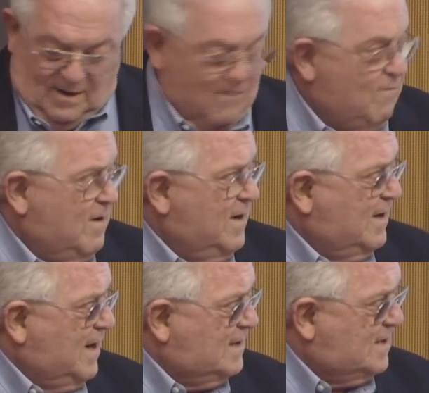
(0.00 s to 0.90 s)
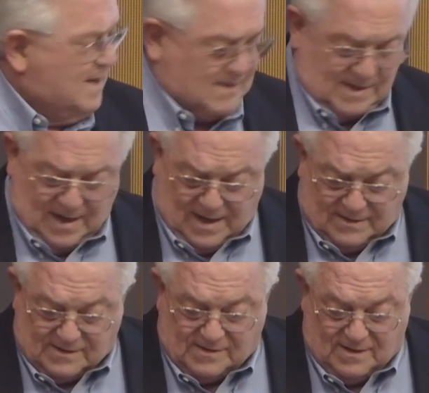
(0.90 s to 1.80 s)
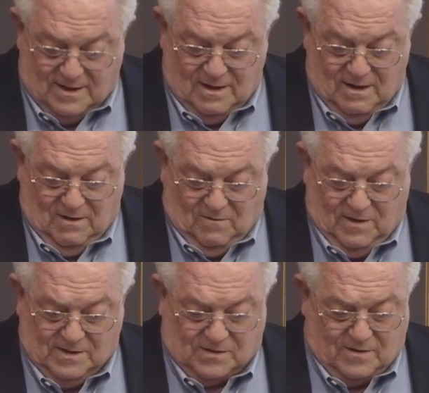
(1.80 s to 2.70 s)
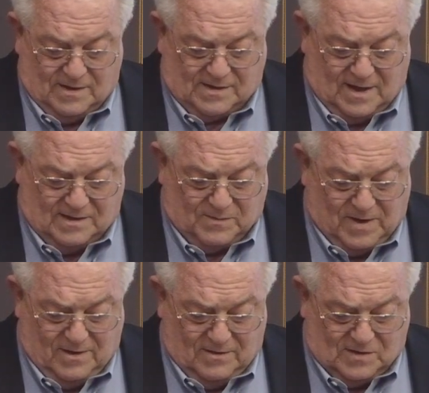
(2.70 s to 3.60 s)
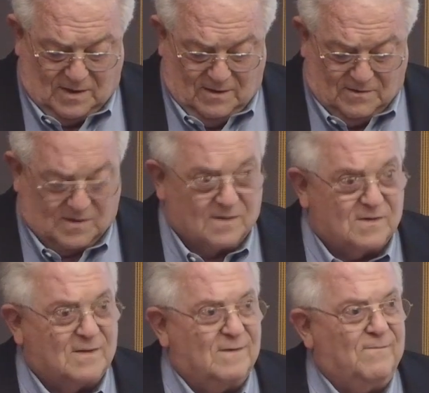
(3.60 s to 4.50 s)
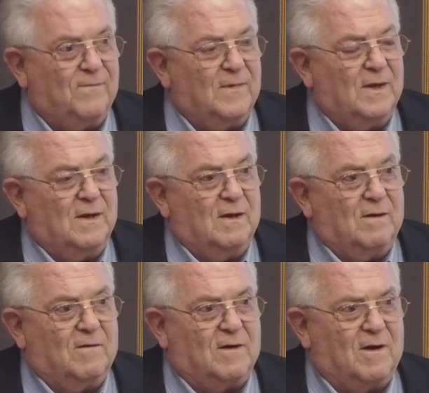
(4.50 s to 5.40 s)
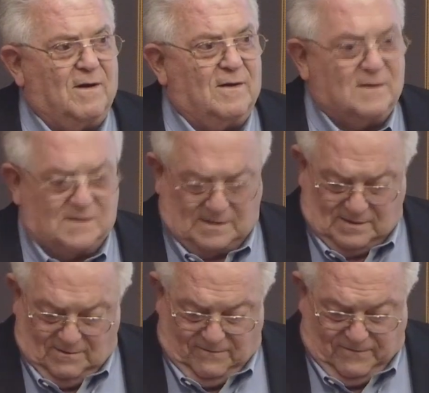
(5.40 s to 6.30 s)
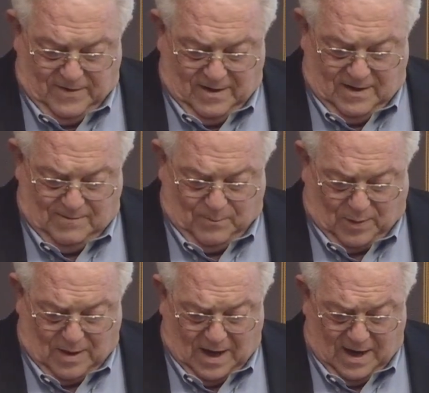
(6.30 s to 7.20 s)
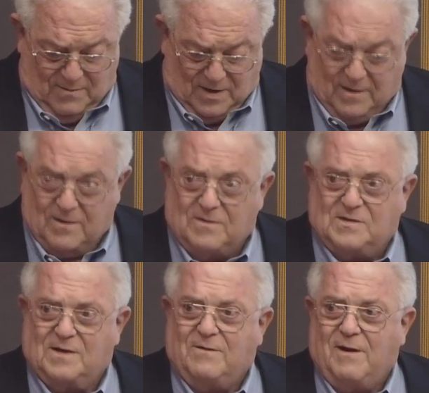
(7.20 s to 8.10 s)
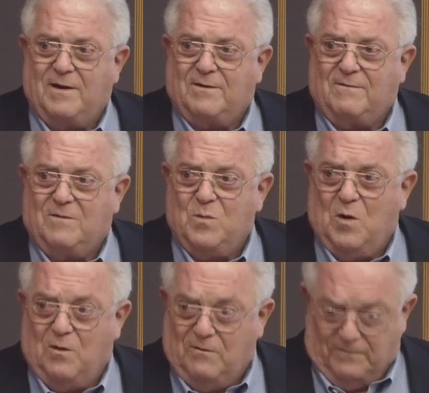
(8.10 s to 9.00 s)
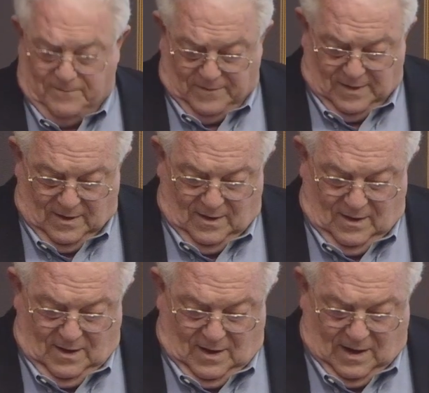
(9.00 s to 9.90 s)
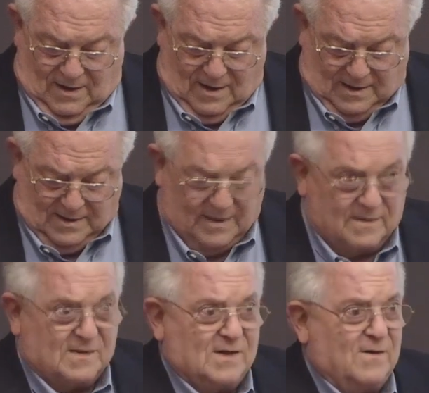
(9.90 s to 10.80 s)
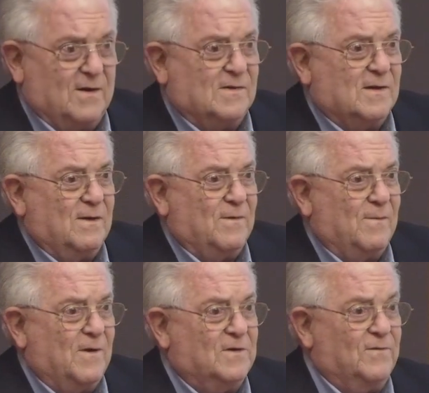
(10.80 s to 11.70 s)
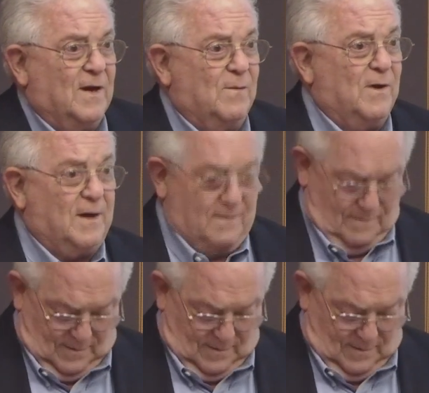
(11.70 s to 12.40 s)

If one neglects these tasks, one is criticized by those closest, regarded as fair prey by those at greater remove, and not taken seriously by much of anybody.